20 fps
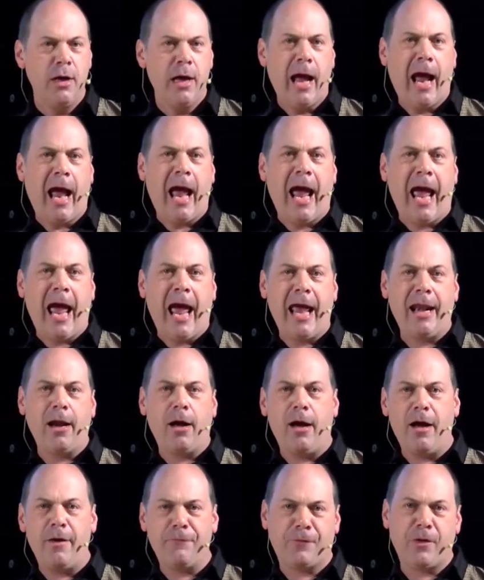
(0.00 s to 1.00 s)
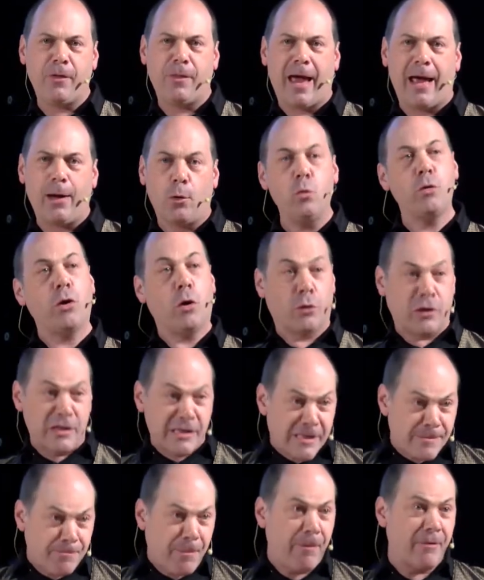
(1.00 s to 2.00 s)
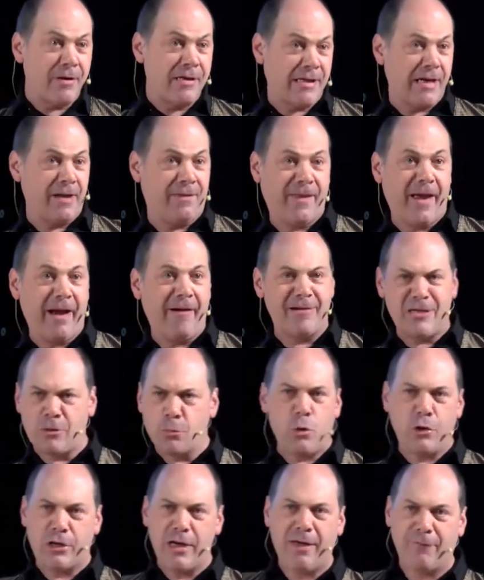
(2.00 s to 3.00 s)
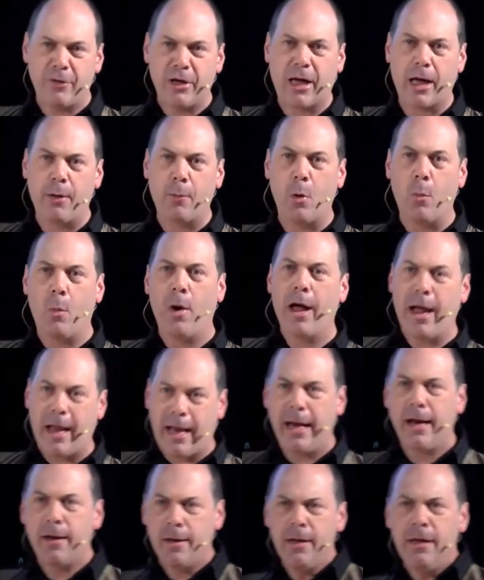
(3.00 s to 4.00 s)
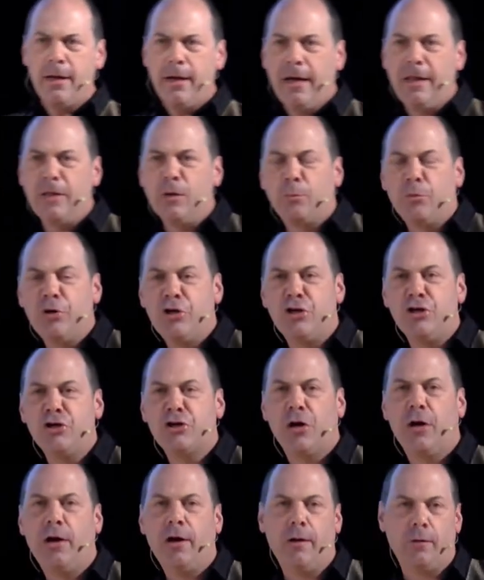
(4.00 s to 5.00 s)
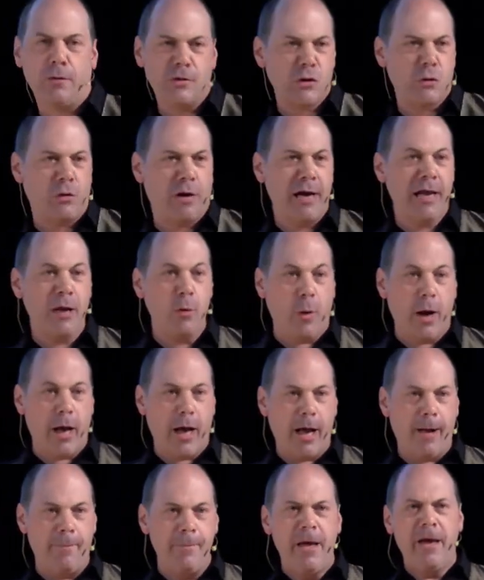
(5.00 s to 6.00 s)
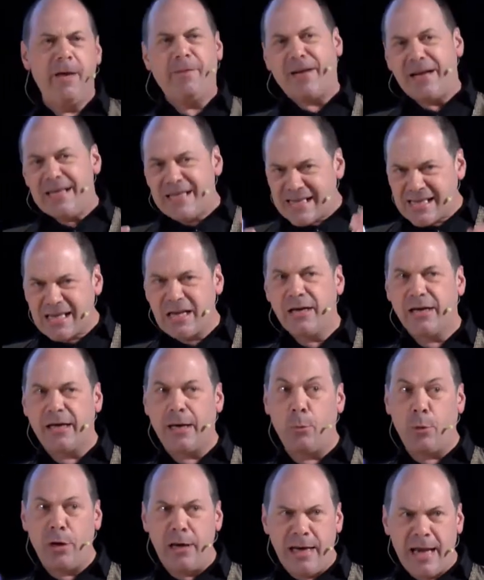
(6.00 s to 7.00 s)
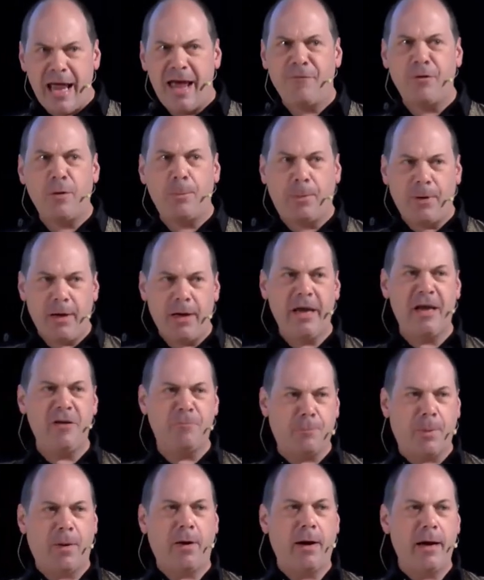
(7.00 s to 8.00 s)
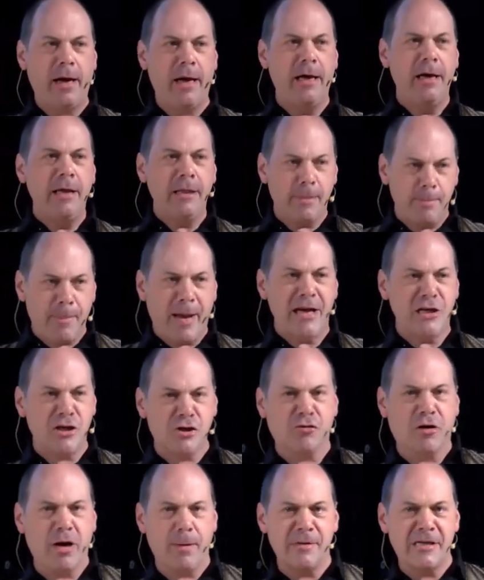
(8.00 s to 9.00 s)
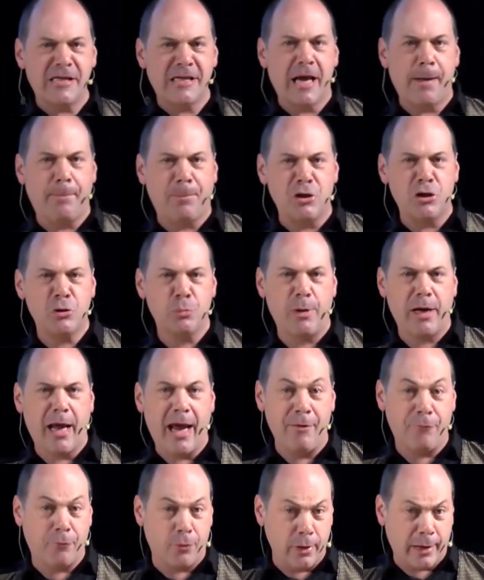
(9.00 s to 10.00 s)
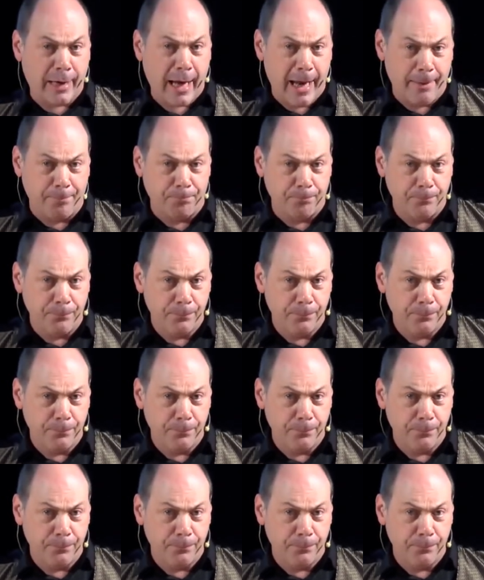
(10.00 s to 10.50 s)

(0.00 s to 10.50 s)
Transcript: And after that, although conspiracy theories would never go away in the British Isles or anywhere, they certainly were never believed by the mainstream establishment ever again.